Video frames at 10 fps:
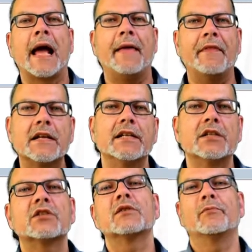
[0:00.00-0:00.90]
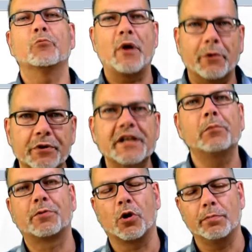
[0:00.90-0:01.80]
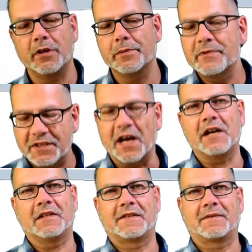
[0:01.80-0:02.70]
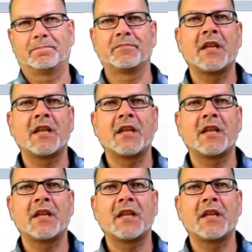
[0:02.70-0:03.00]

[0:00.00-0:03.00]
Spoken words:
And that is where the real problem starts.